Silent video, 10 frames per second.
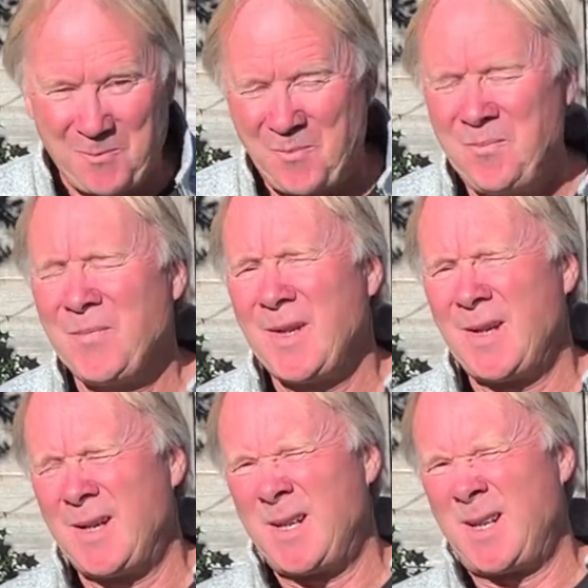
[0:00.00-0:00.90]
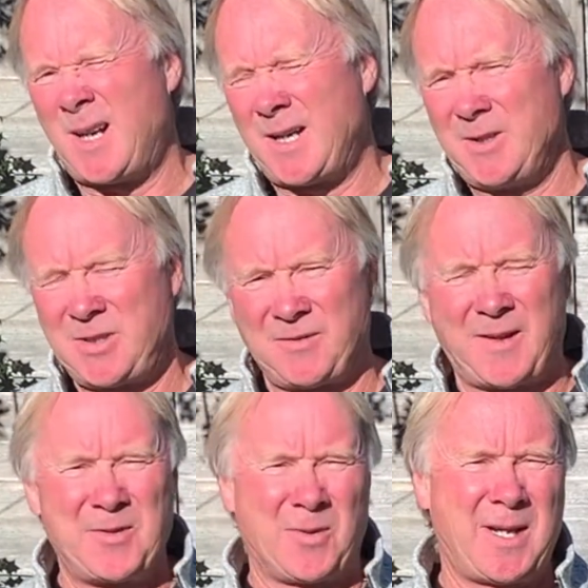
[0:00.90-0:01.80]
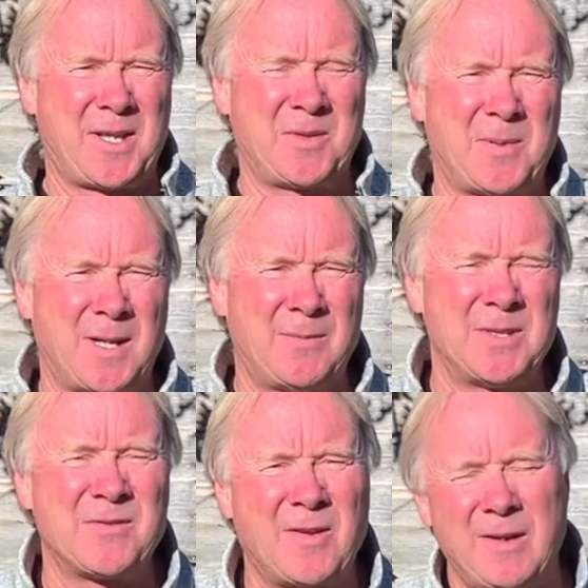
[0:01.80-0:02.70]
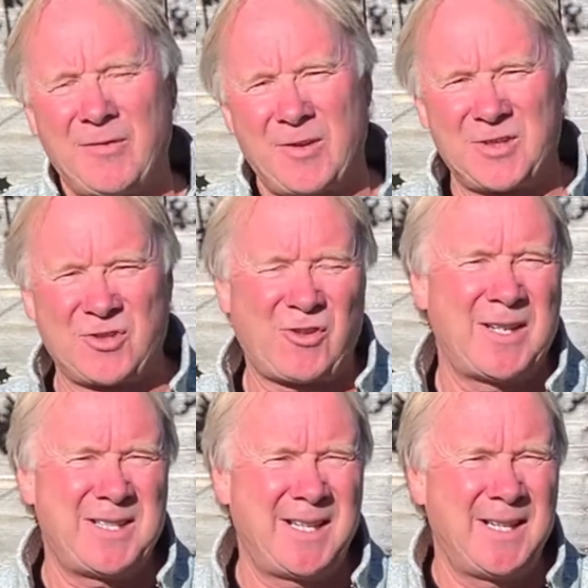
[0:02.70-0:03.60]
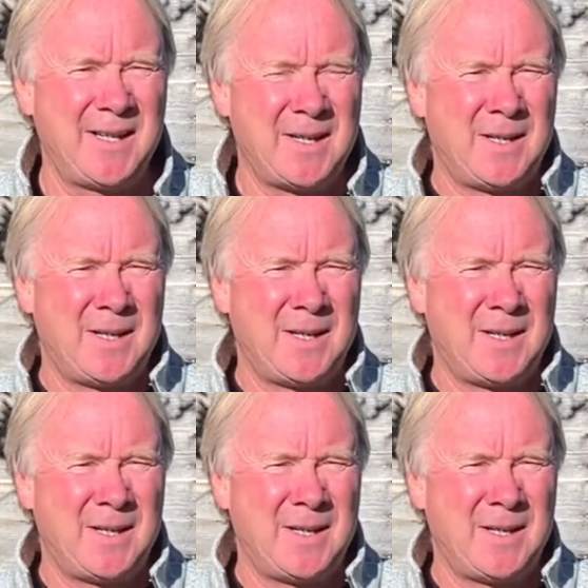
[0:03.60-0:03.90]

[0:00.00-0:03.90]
I used to find all the other departments very frustrating.